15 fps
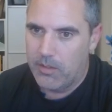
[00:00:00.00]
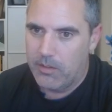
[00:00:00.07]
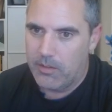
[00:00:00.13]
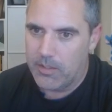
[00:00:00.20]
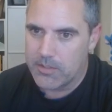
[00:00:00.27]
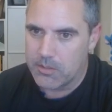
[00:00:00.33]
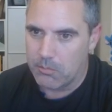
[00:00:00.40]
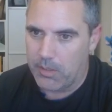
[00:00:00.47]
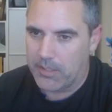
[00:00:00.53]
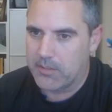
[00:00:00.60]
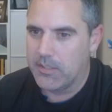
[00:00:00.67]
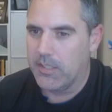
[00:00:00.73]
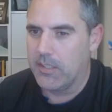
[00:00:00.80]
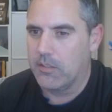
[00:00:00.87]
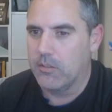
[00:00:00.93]
it's a
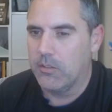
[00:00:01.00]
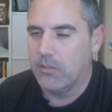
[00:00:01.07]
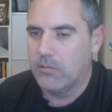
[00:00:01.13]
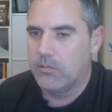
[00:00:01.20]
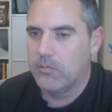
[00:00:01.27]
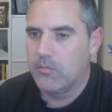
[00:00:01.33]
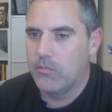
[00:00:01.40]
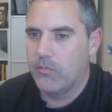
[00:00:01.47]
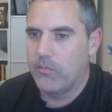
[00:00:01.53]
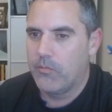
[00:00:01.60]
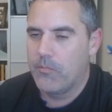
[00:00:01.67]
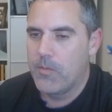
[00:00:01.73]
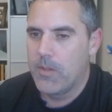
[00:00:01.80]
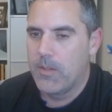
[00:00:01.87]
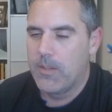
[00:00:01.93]
rectangle.
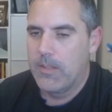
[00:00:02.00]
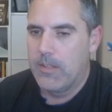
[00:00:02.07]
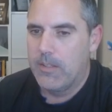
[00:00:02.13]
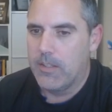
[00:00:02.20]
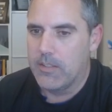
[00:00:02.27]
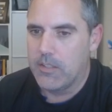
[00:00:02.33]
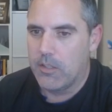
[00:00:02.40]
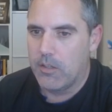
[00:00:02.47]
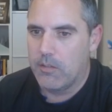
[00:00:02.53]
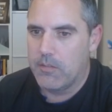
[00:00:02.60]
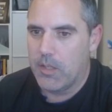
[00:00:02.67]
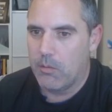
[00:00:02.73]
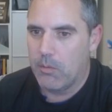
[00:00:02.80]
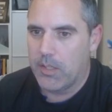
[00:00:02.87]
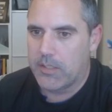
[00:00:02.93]
And the area of
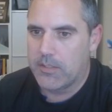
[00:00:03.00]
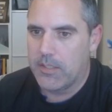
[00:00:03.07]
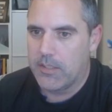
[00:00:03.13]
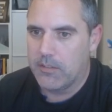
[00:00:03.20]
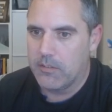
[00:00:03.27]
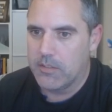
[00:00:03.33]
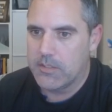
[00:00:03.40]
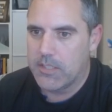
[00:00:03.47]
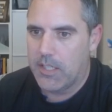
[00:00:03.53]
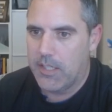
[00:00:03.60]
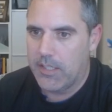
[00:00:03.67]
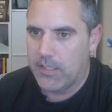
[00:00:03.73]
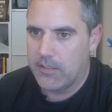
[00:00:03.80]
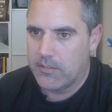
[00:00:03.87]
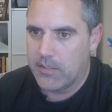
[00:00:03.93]
that rectangle is
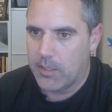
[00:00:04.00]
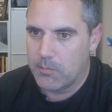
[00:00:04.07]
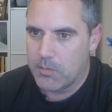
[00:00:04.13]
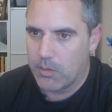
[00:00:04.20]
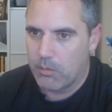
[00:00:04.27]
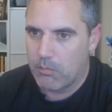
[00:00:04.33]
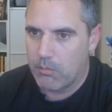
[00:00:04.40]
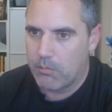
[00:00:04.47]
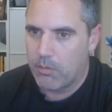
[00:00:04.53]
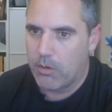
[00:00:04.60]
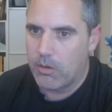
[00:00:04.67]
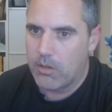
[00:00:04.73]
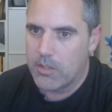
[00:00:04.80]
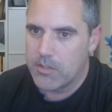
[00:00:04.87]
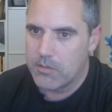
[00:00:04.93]
height times however
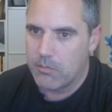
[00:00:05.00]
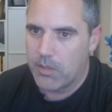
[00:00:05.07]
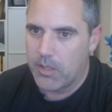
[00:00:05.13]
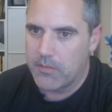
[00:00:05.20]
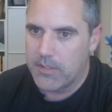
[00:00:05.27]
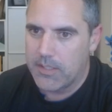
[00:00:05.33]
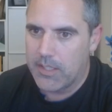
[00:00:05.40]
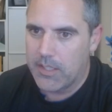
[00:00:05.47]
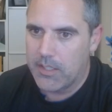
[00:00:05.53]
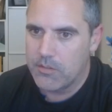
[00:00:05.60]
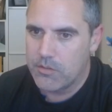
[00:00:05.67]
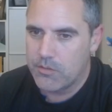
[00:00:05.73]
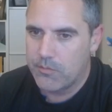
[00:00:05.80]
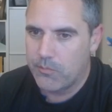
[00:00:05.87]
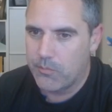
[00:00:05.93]
far it is around the
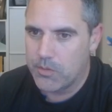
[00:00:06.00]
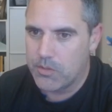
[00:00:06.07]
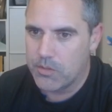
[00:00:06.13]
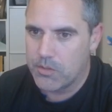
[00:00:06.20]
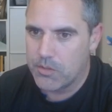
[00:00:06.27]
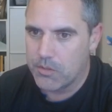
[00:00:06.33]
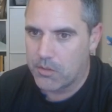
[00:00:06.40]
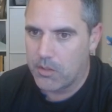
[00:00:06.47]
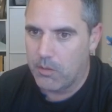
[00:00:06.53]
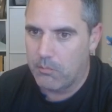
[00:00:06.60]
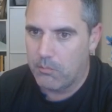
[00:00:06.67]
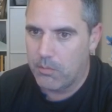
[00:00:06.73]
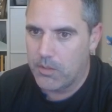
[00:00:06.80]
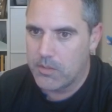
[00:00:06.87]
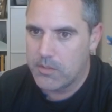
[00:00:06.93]
edge, which is
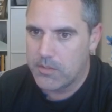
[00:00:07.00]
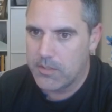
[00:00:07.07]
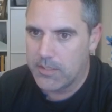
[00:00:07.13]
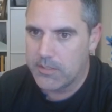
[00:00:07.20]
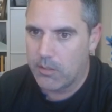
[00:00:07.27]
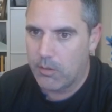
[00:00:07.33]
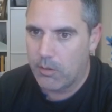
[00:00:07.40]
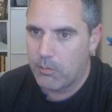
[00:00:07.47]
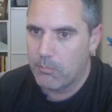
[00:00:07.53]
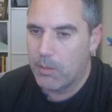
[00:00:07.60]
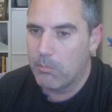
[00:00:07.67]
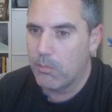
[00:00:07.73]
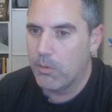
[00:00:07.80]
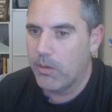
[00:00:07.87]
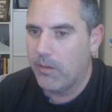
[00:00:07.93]
circumference. That's how I
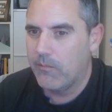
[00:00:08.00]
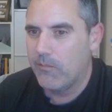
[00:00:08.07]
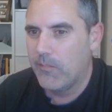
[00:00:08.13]
remember it.